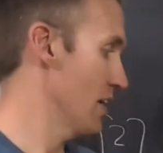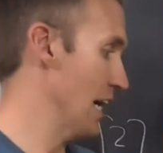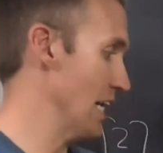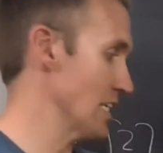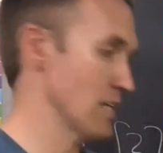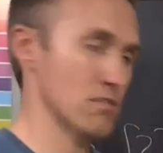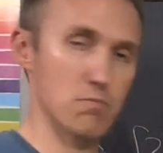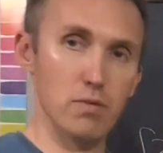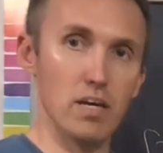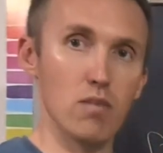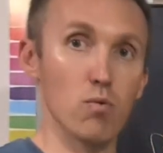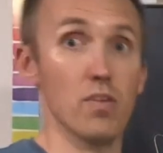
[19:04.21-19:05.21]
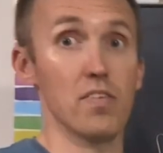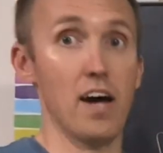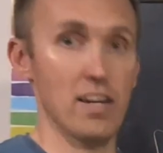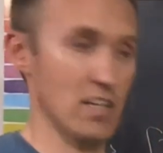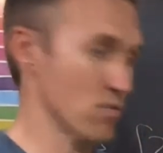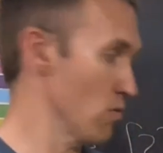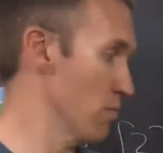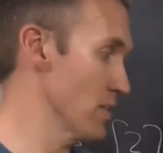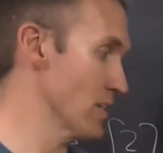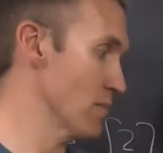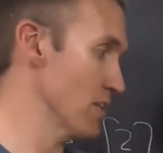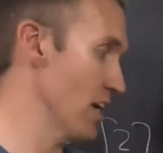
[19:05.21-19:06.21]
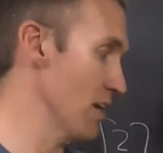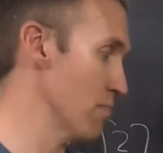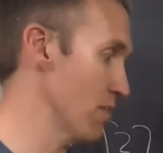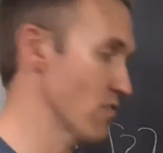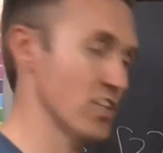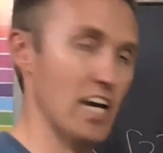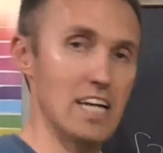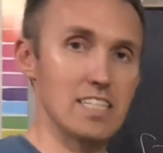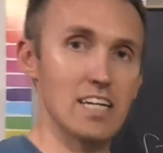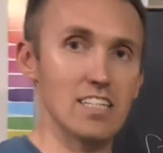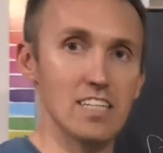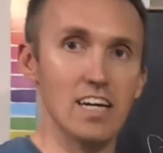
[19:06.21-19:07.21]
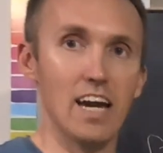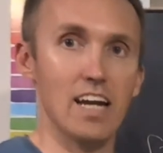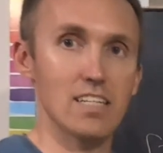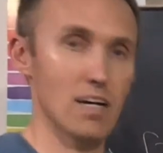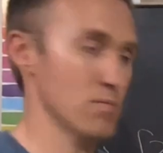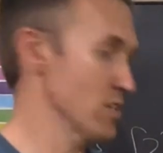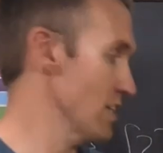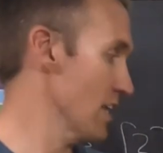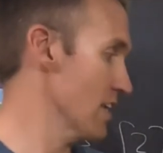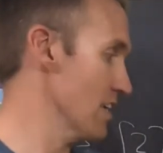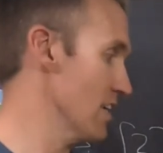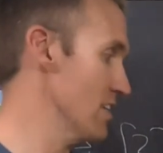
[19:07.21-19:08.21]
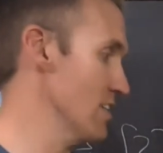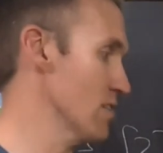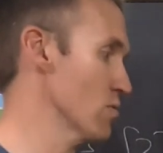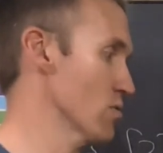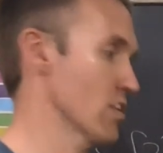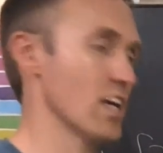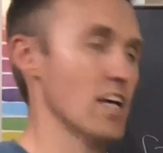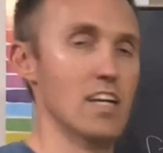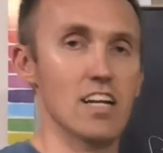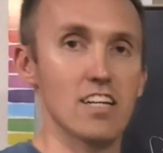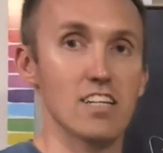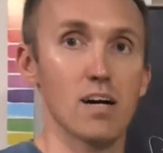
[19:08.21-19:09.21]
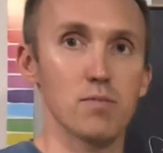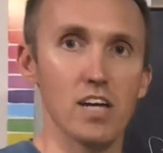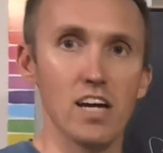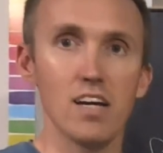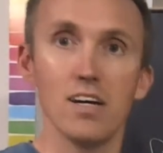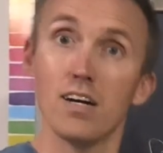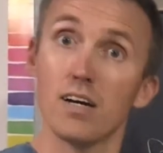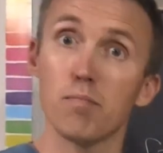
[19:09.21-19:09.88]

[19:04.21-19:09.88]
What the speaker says: A times B will not equal B times A, but for the identity, A times identity is equal to the identity times A,